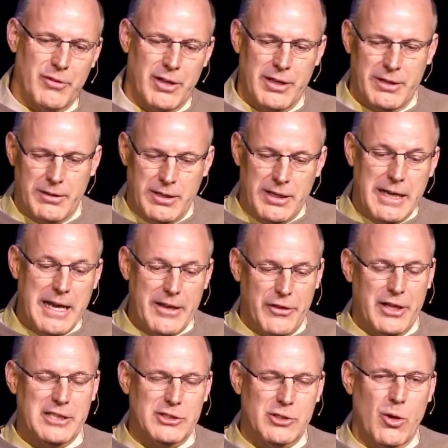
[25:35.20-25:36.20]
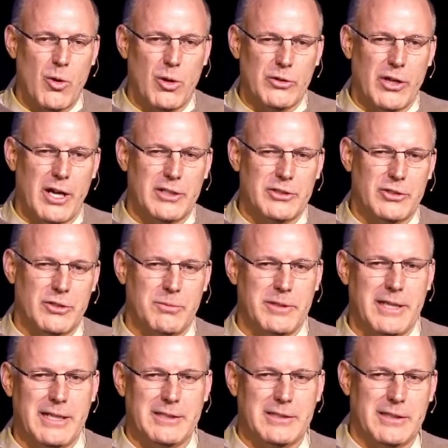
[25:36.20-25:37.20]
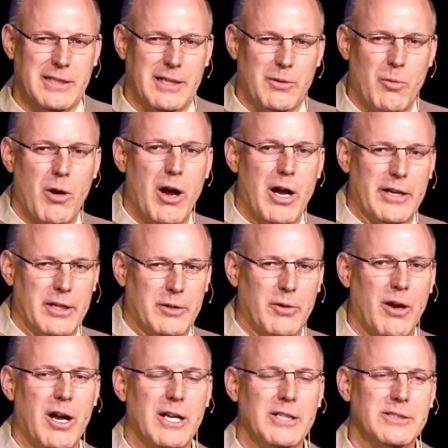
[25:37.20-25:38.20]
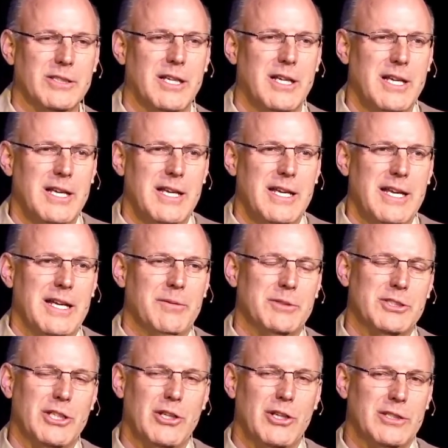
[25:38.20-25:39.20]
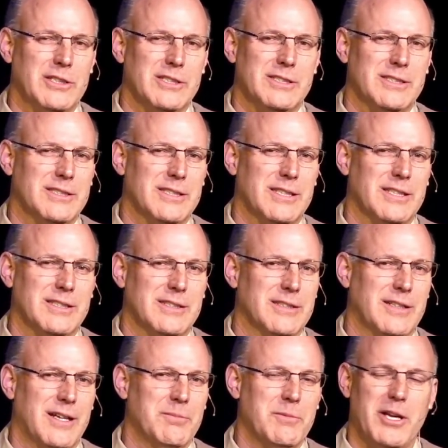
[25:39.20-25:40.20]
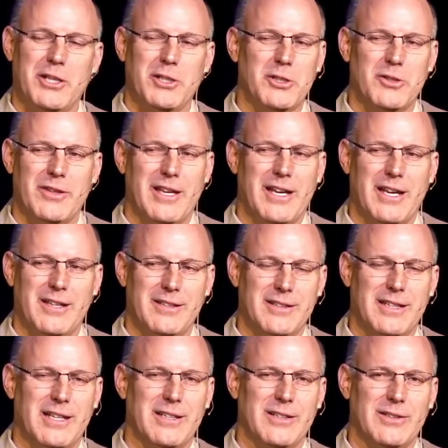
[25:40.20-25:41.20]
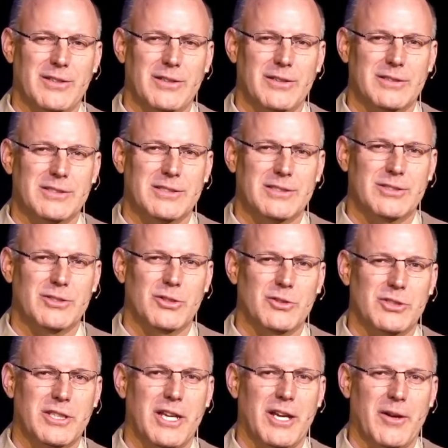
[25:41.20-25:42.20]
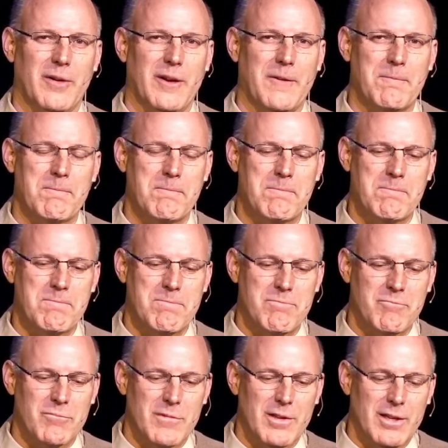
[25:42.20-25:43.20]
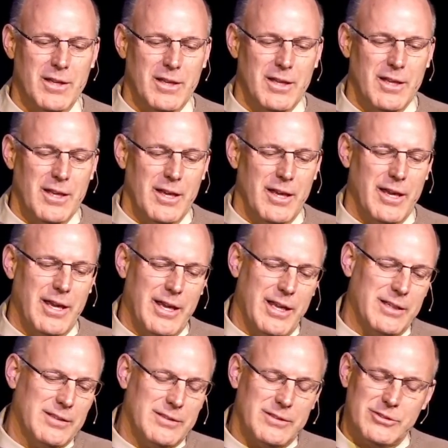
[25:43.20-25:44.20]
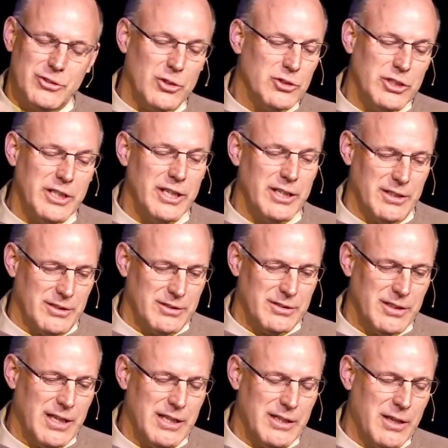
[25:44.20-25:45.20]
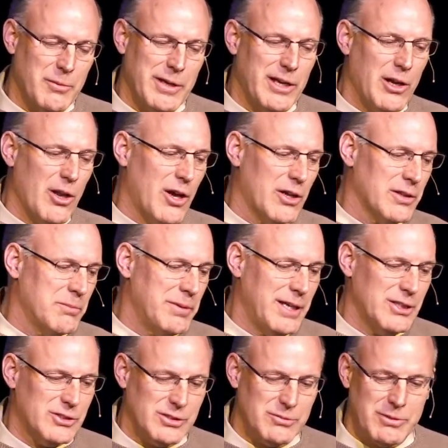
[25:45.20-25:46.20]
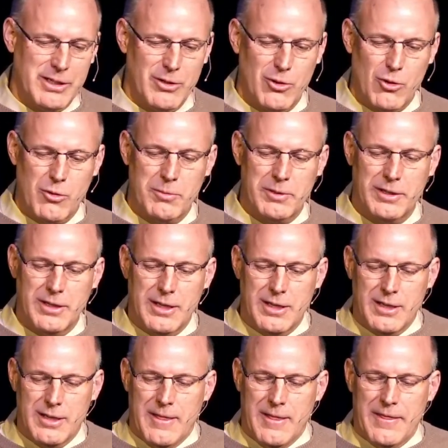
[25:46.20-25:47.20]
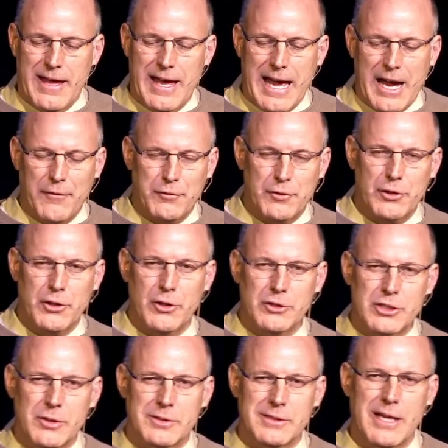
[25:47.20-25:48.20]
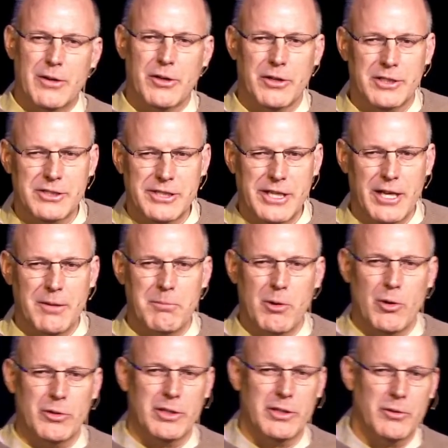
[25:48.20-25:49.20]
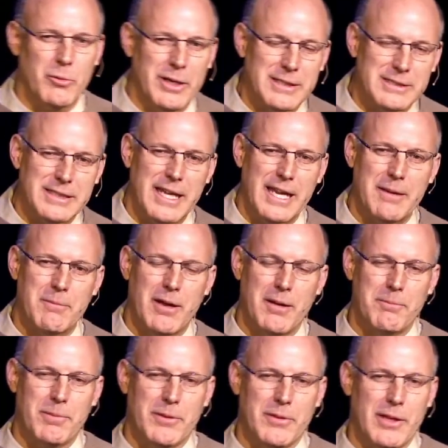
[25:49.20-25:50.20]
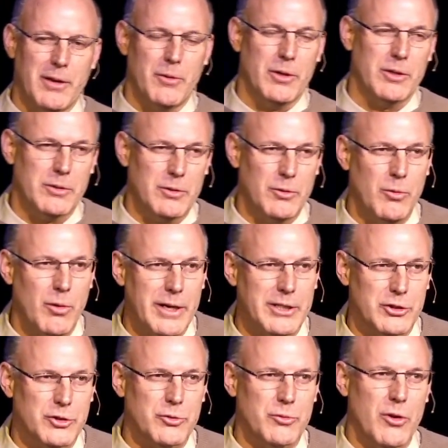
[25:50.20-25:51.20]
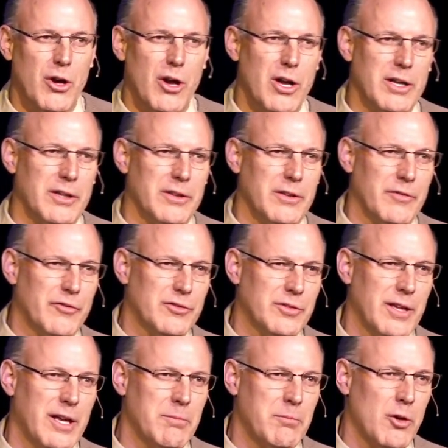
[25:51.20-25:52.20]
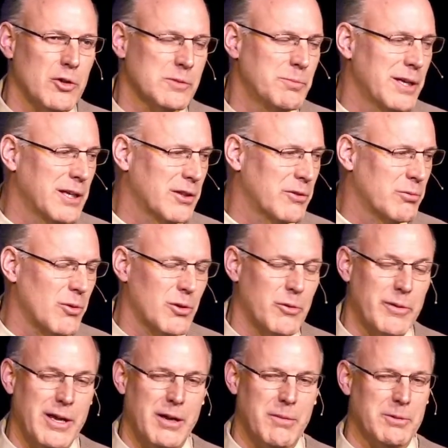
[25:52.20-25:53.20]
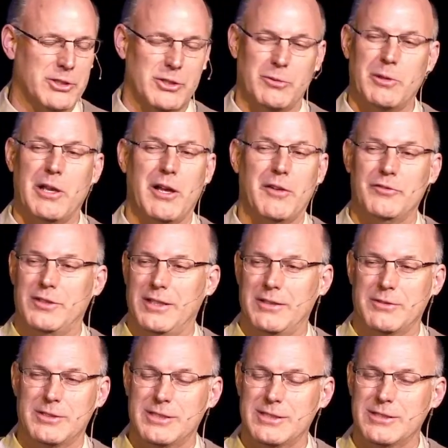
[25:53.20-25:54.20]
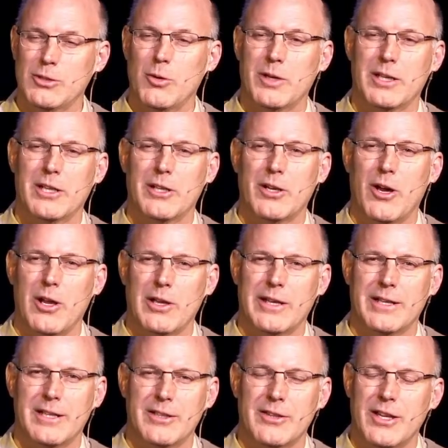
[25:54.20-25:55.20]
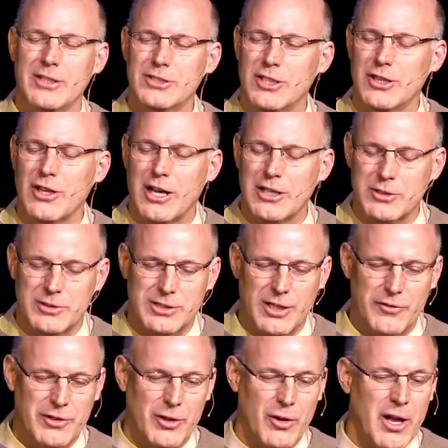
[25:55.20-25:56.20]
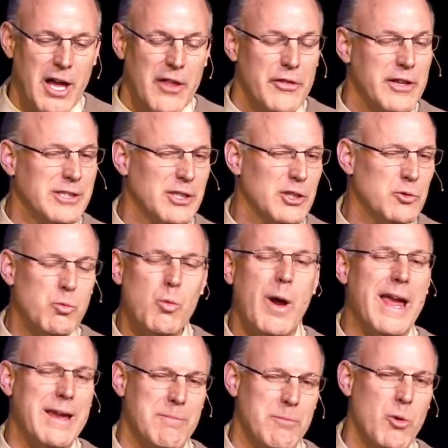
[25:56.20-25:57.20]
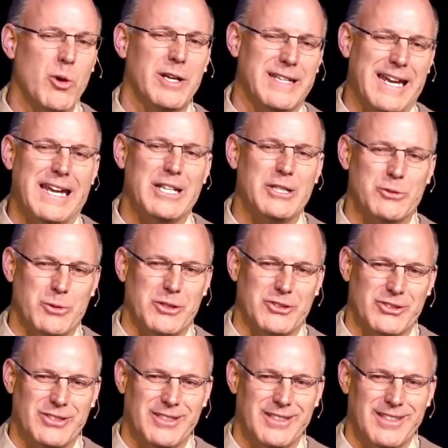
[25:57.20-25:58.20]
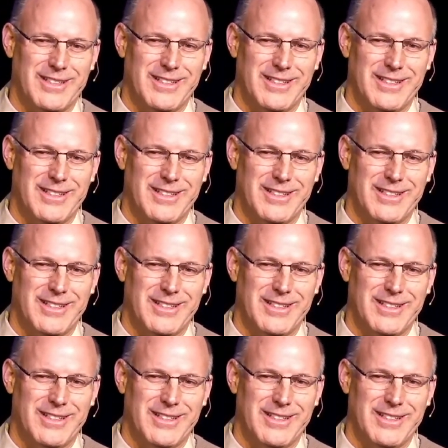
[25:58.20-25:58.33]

and it had things to hold on to, but you had to kind of walk across. And when she looked at it, she says, "No, I'm not going to do that. That looks too scary." And so she didn't. And they went along the beach and went home. And that afternoon, she was out on a sailboat, and the winds came up, and they were quite strong, and the sailboat was being thrown around, but she loved it and was soaking it all in. And then she thought to herself, this is way more dangerous